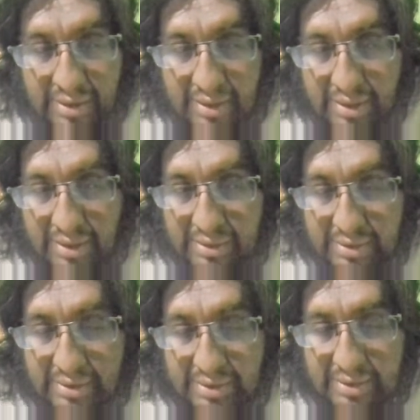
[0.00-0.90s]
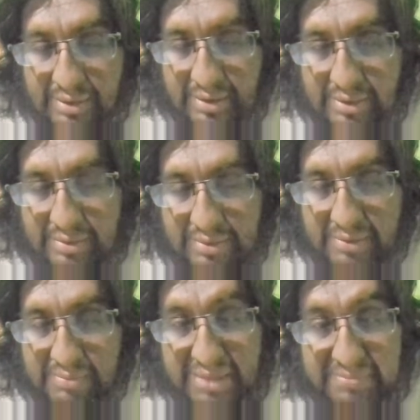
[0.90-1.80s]
and the
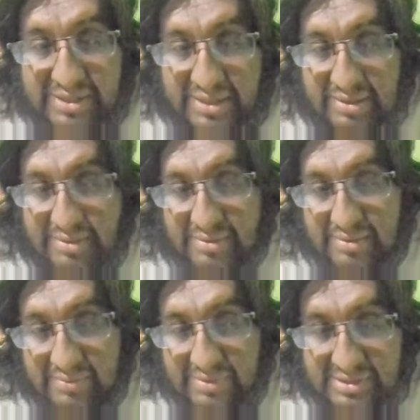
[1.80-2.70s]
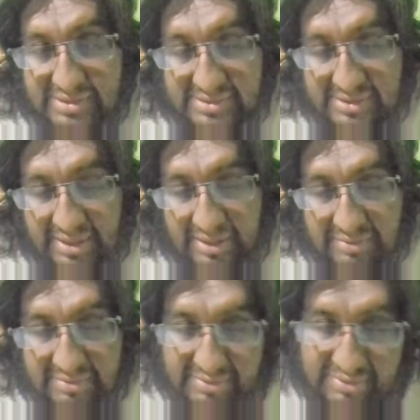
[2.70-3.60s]
map key, which is
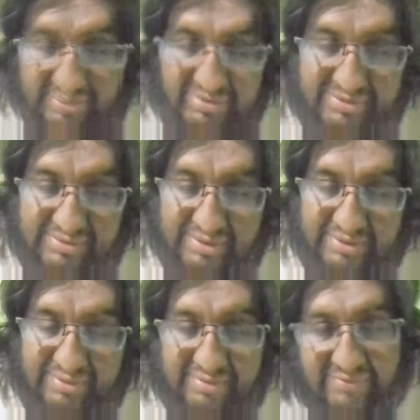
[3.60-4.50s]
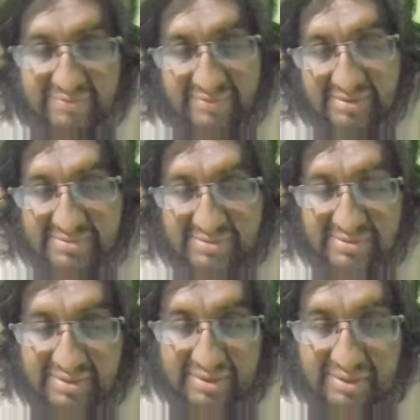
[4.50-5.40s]
age. This is feels
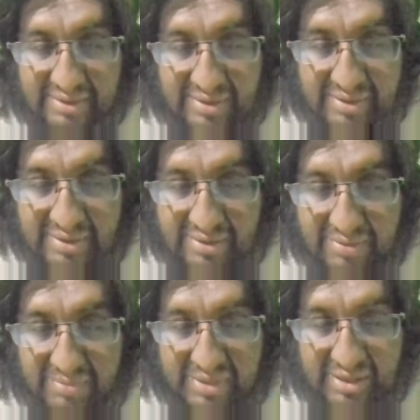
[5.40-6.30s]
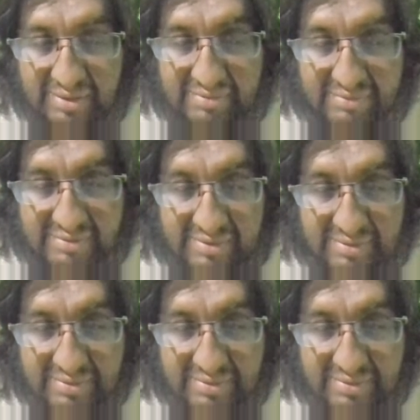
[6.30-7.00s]
convenient,